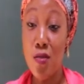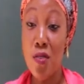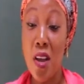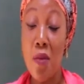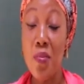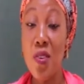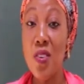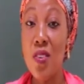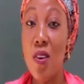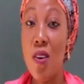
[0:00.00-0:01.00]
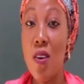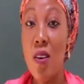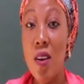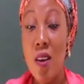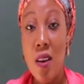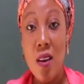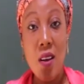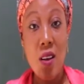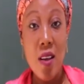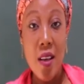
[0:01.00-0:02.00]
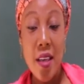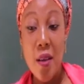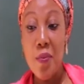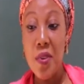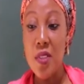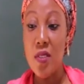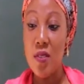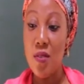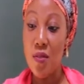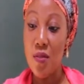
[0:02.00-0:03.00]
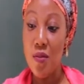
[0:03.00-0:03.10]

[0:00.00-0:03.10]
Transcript: You can plug your earpiece,